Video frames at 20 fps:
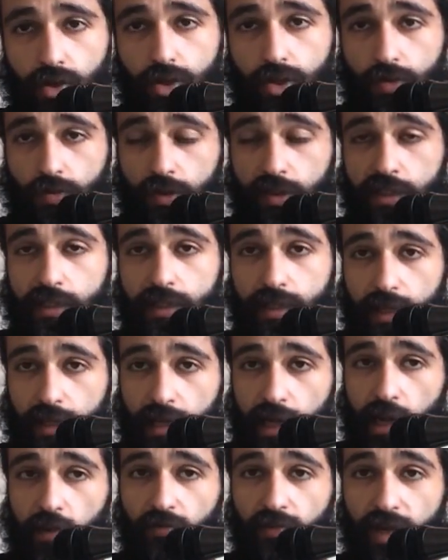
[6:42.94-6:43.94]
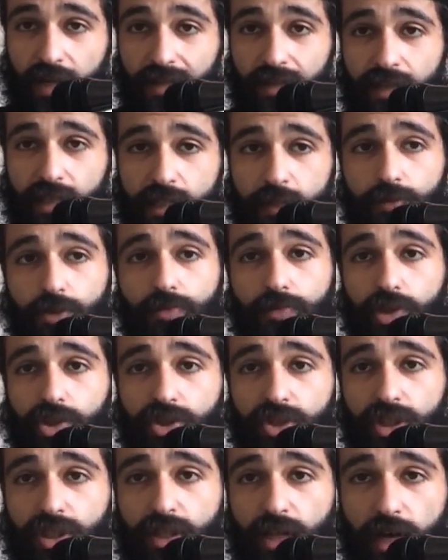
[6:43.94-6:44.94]
You just want to slide out of that, and that's pretty
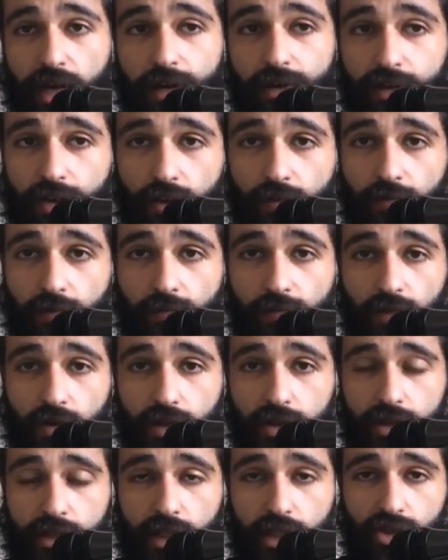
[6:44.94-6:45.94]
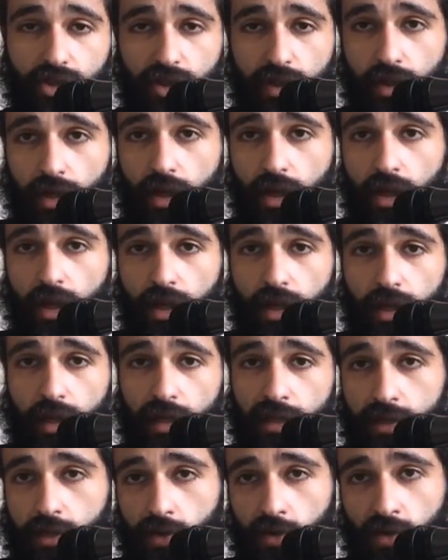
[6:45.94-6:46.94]
much the entirety of the first section.
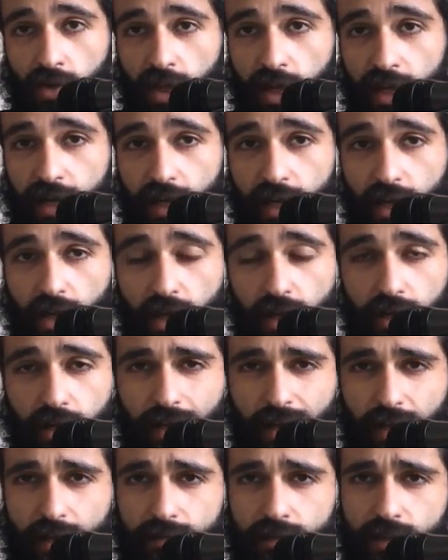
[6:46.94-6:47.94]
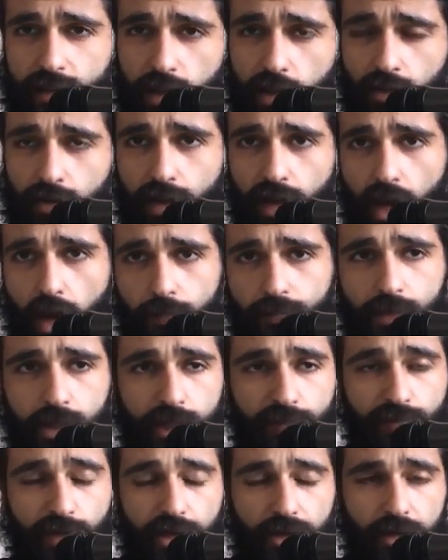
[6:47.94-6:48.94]
Let's do that again, kind of slowly, up
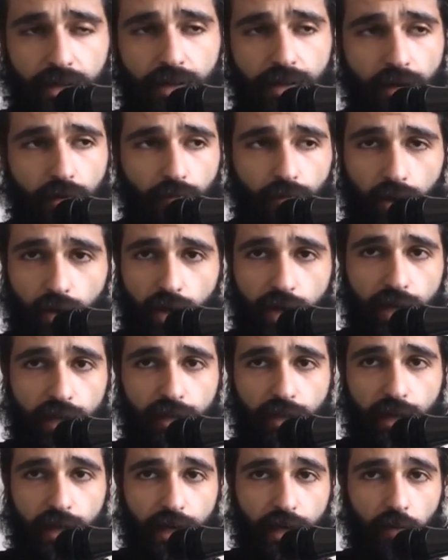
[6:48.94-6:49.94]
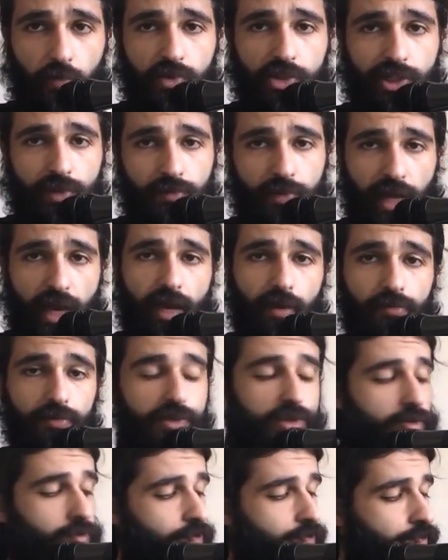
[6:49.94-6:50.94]
to speed, and then we'll look at it again with some
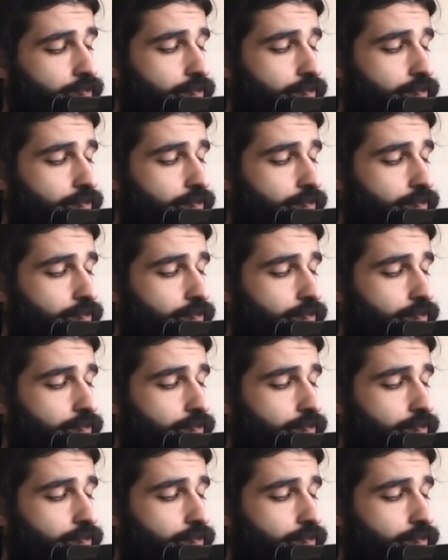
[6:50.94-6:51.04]
tabs.